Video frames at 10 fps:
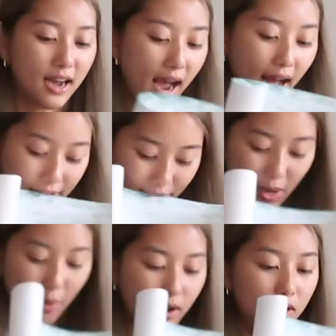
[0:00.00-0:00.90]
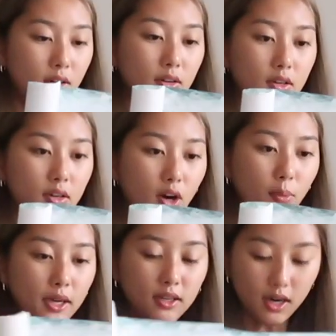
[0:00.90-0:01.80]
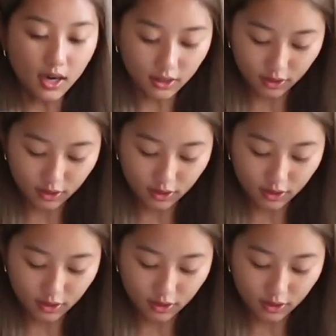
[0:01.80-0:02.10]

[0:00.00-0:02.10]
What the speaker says: I have a... Oh my god,